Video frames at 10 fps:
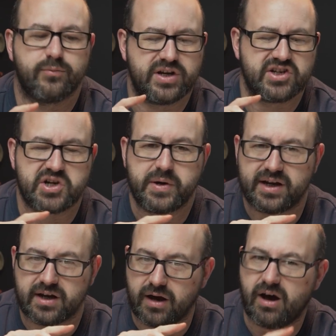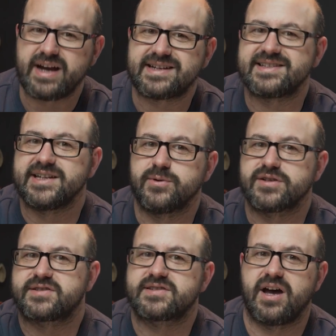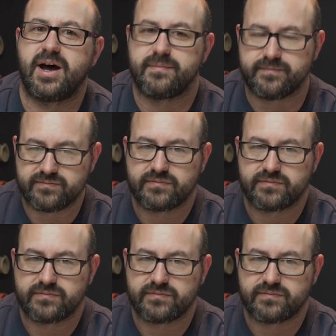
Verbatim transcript: when you're shooting at high continuous um,